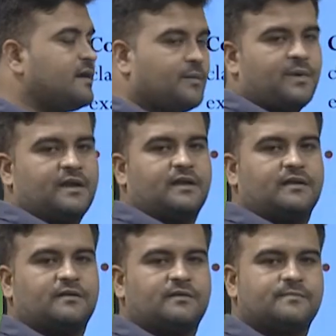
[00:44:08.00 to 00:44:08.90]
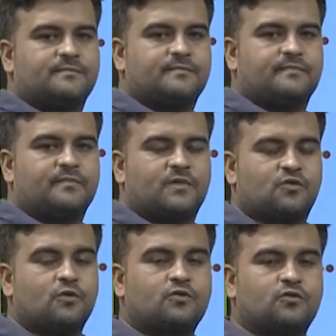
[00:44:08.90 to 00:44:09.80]
dependent.
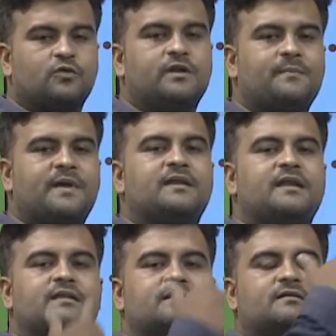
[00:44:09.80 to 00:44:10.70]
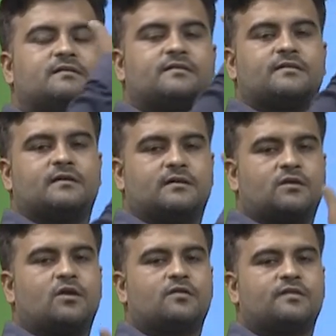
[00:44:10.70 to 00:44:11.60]
So, two dependent
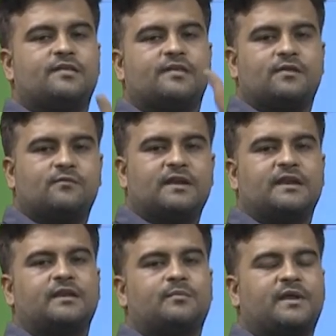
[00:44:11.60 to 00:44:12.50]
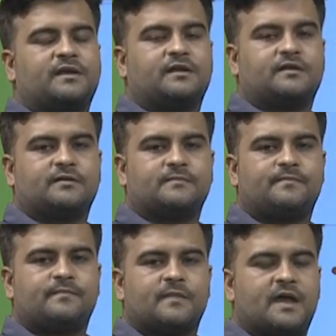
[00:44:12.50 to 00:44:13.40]
clauses and one independent,
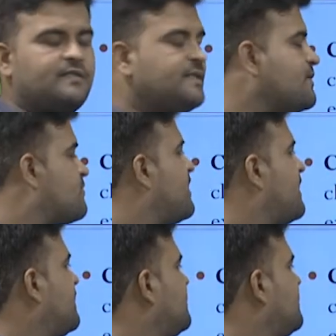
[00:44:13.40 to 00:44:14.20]
and that is why